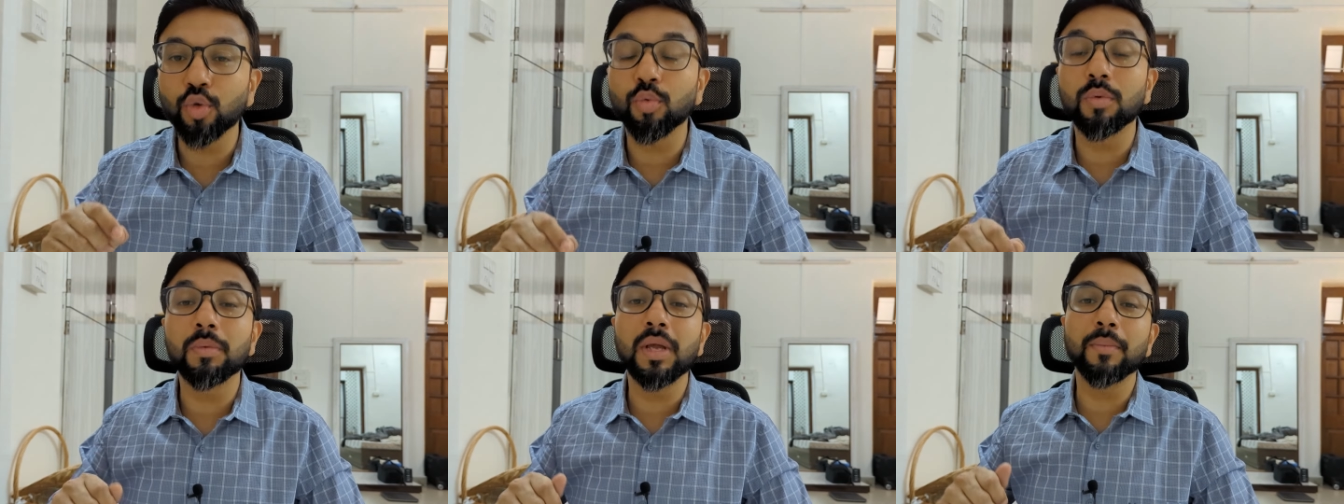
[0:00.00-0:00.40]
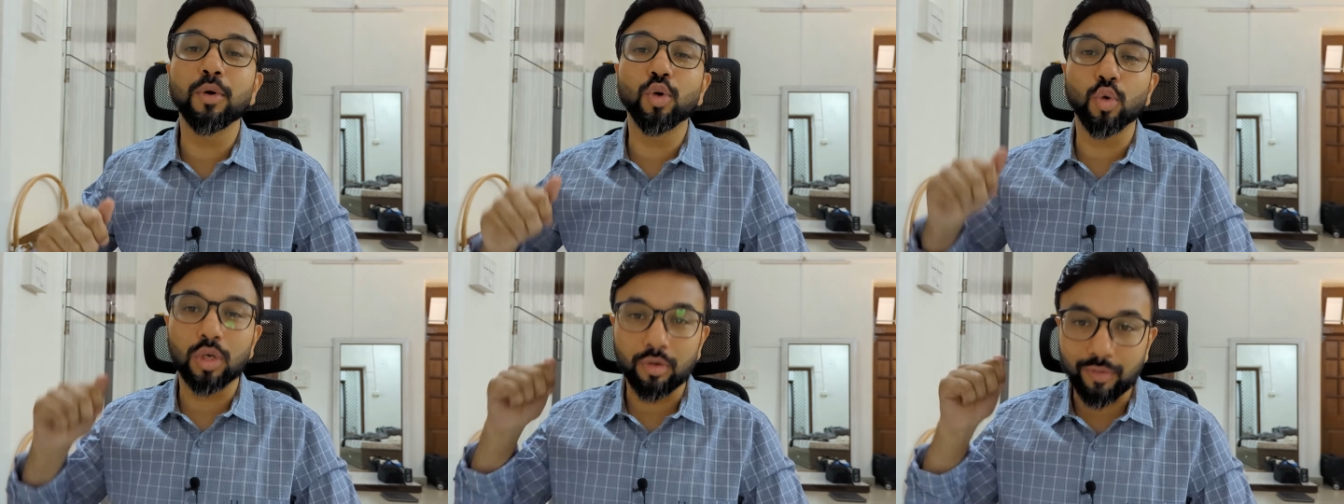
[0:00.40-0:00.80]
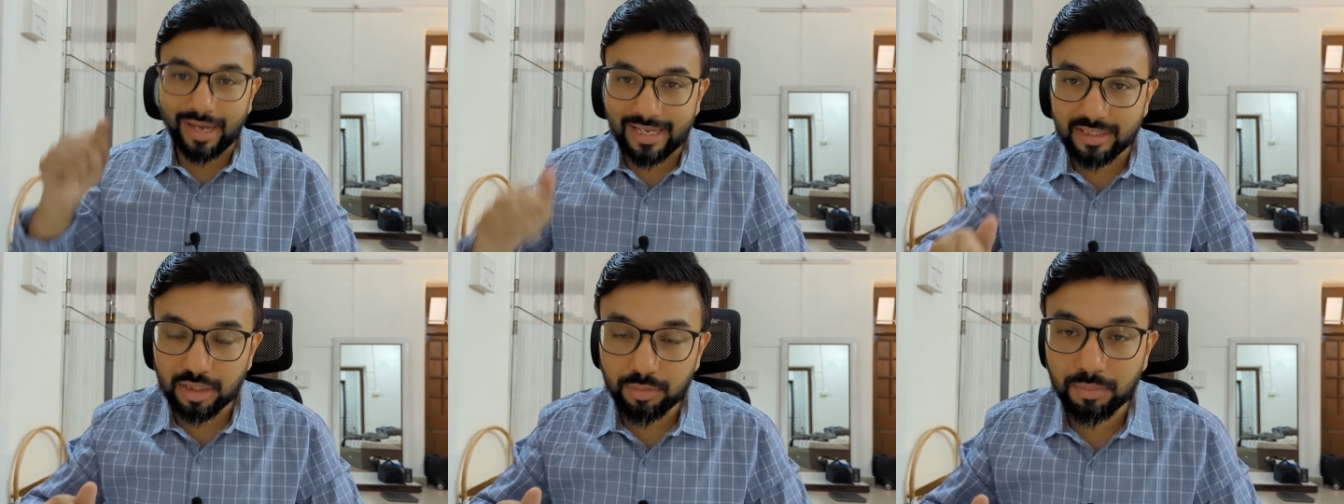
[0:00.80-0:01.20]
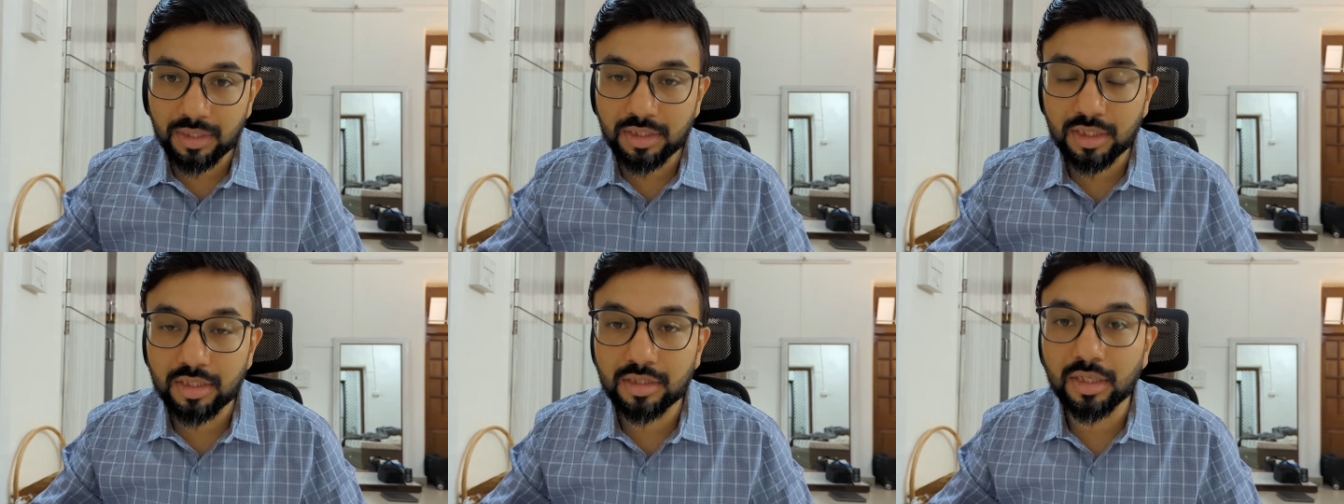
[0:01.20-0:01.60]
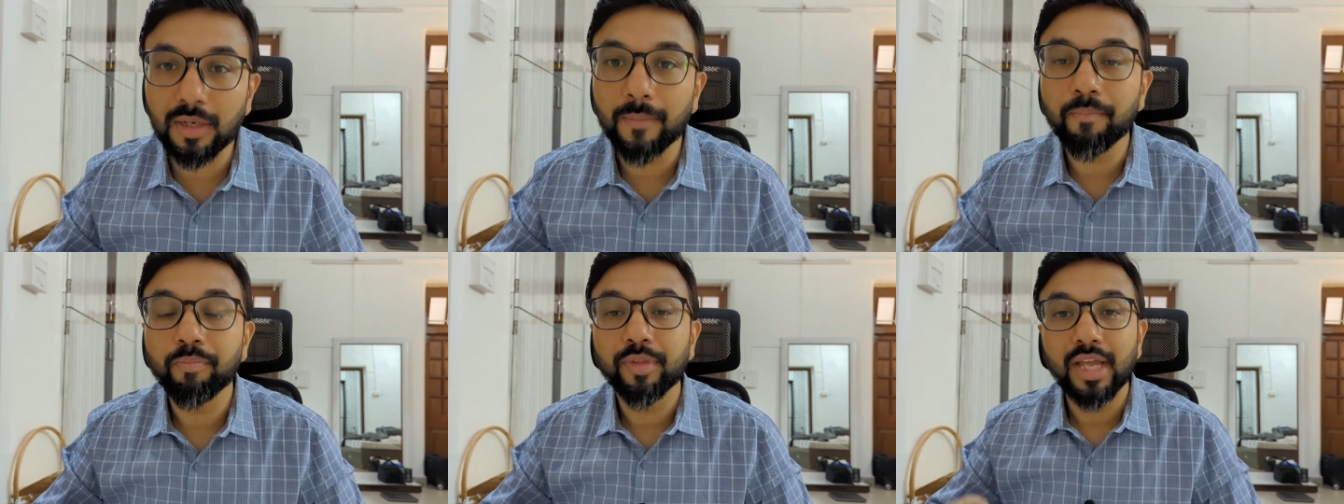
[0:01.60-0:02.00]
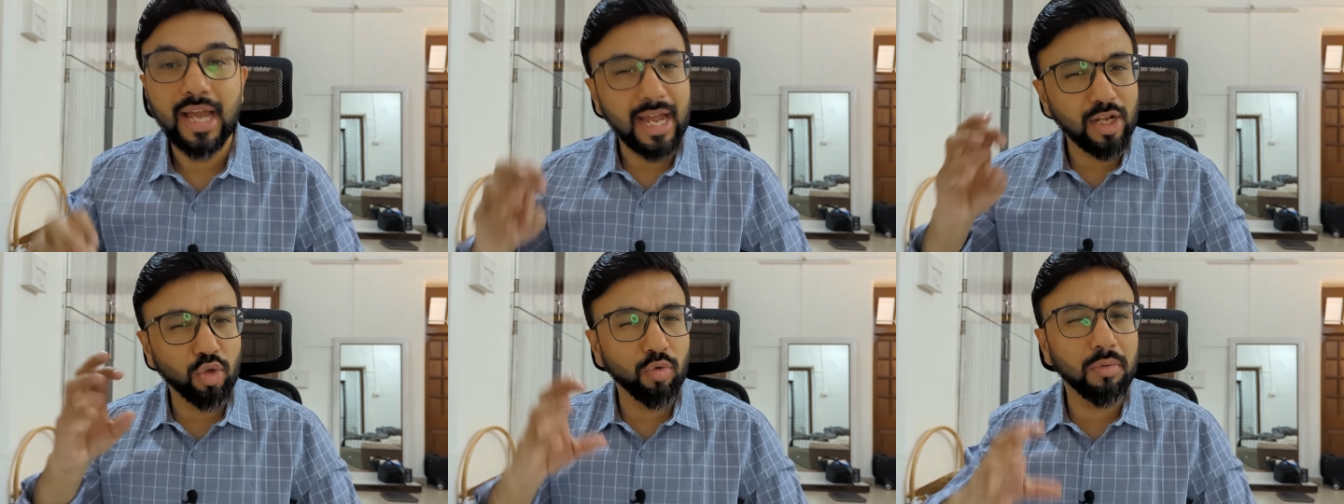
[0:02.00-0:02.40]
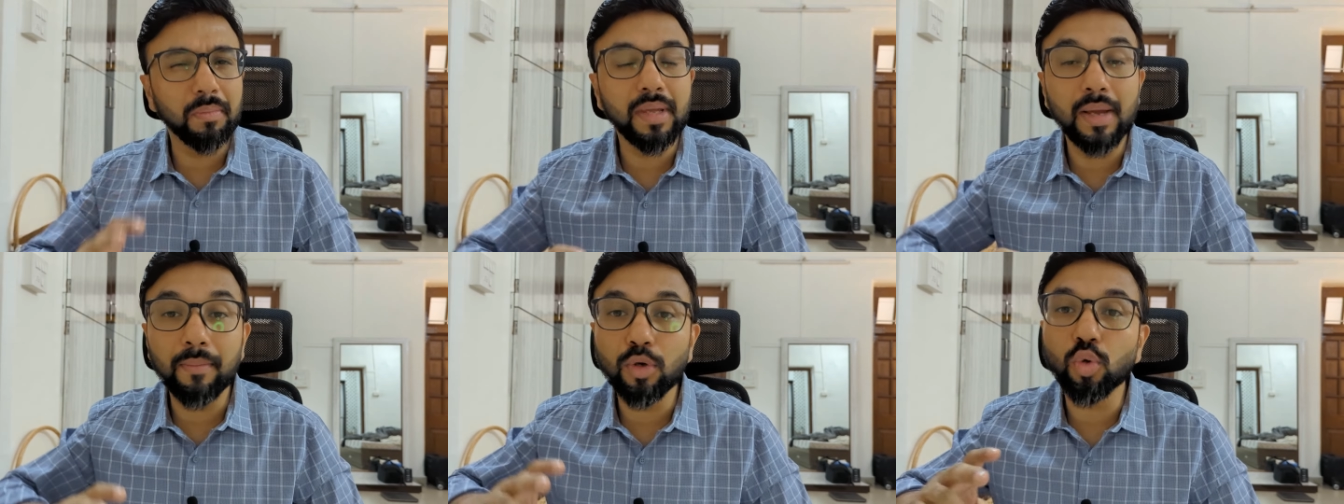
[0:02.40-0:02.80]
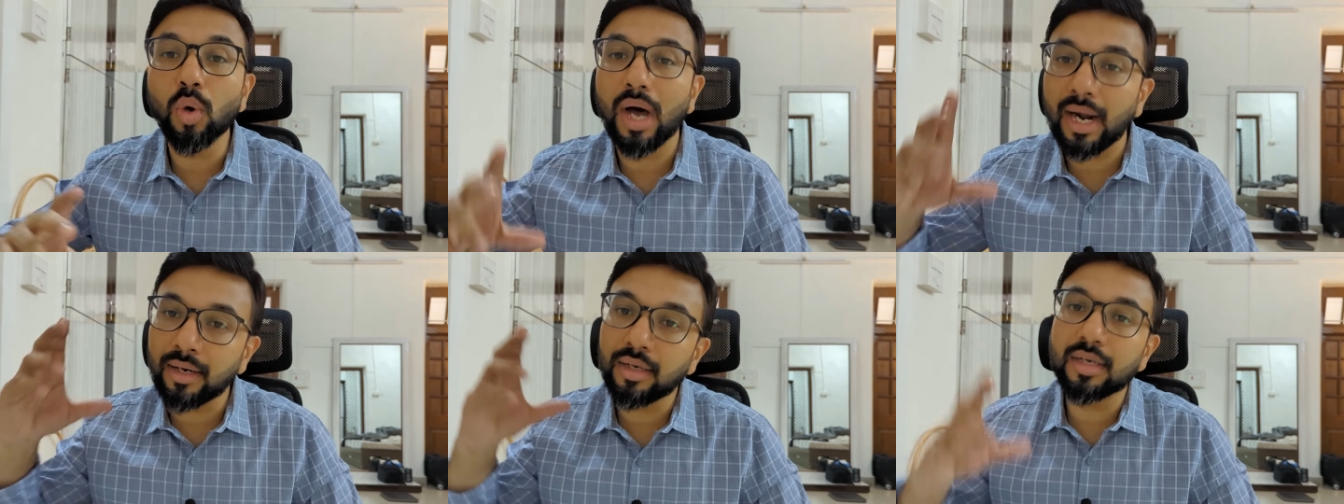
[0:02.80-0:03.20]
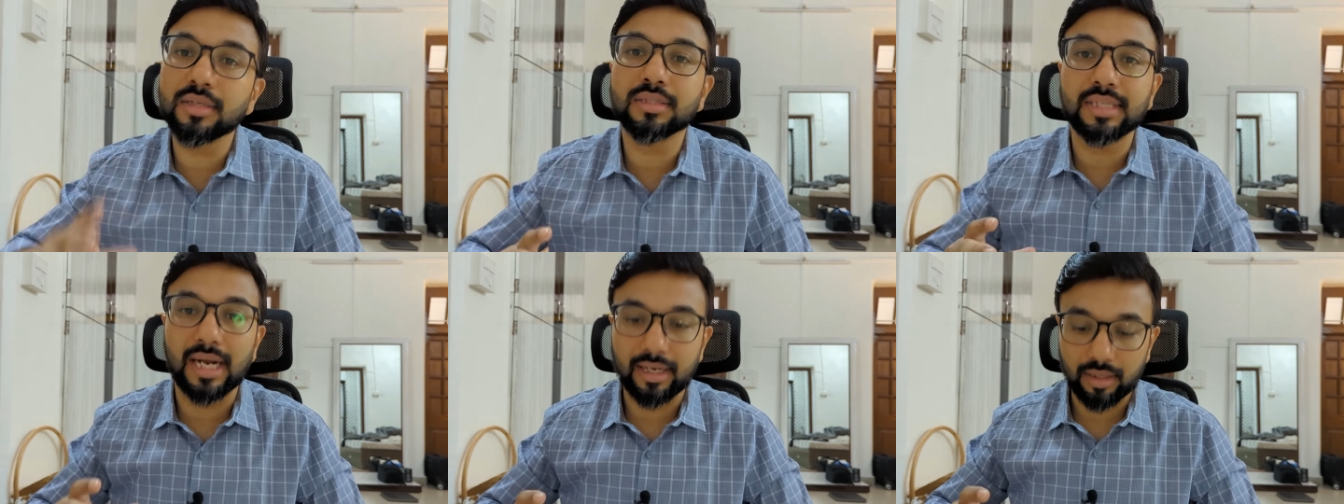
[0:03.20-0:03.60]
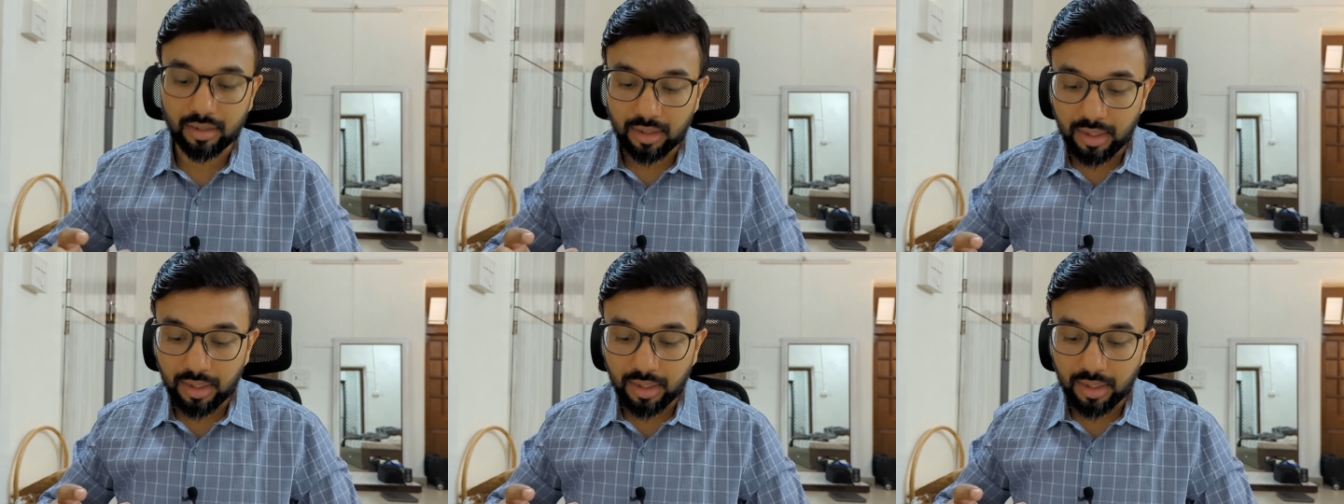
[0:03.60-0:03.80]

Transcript: you will be able to revise it much easier, and you will be able to understand.